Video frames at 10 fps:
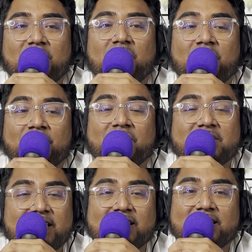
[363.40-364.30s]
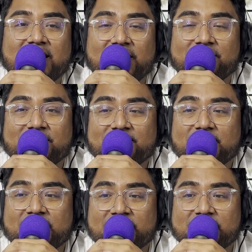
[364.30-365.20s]
of the chance I give him
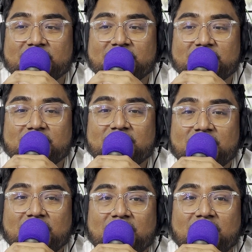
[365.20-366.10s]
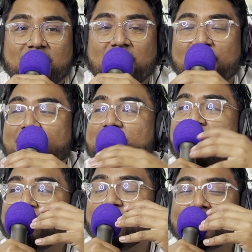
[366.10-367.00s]
is, or maybe
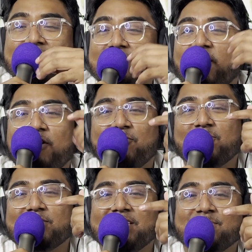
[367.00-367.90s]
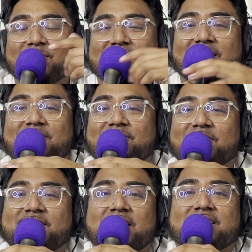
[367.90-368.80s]
all 14% of
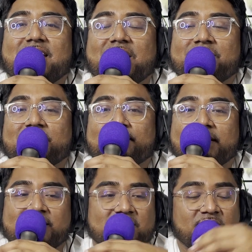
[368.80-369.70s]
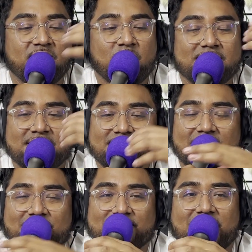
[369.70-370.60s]
the chance I give him is the 14
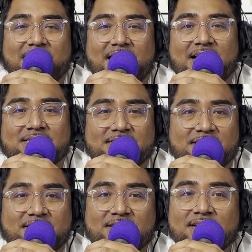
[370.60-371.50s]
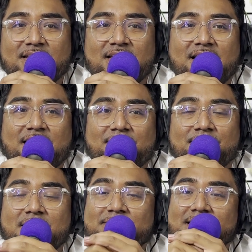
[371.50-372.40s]
titles that he has there.
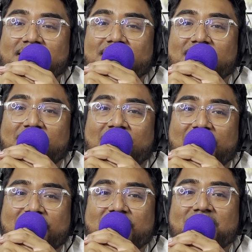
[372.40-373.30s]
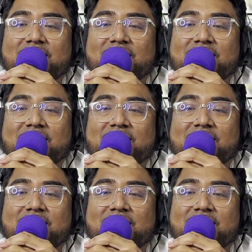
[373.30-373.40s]
Maybe less